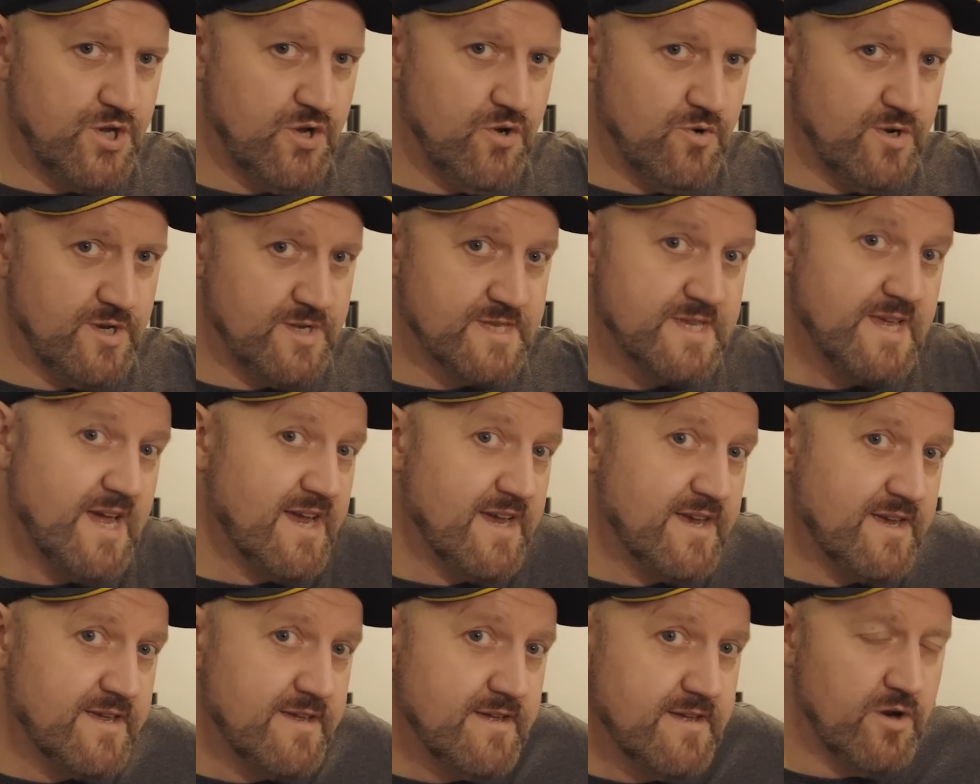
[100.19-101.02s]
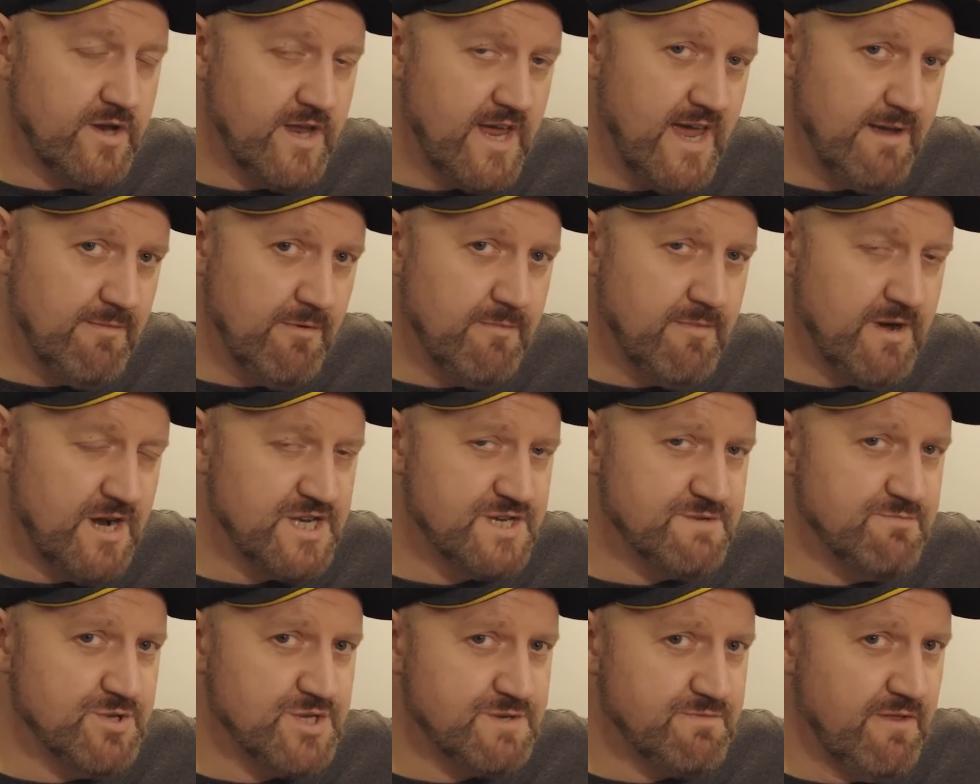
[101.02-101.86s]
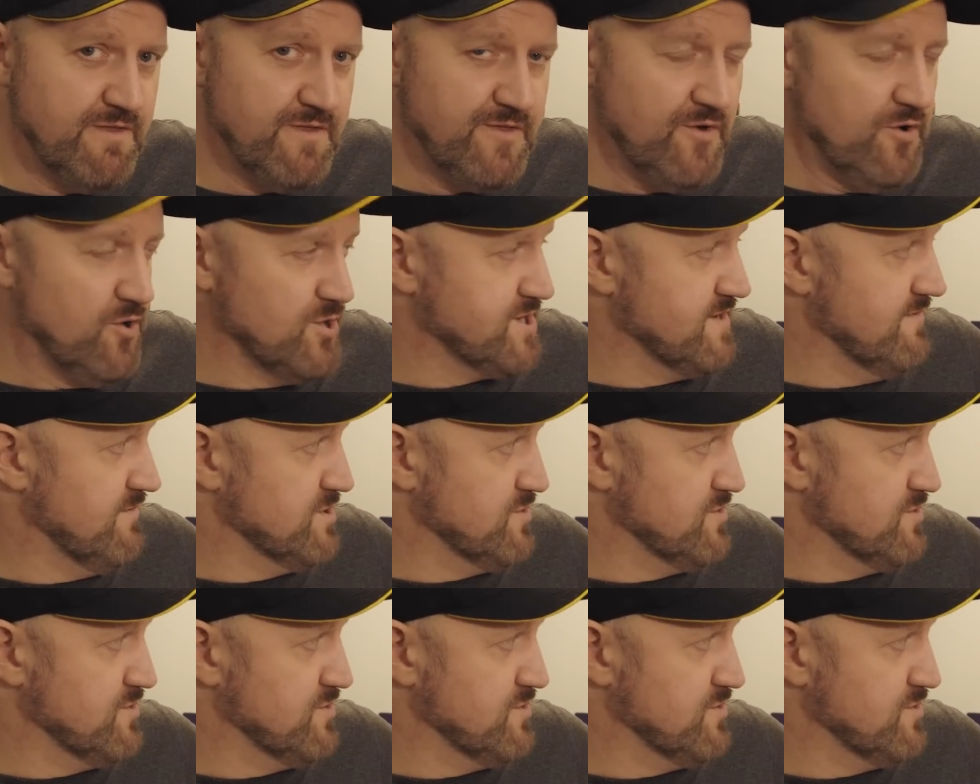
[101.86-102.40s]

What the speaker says: cooling tank. Cable management's been thought of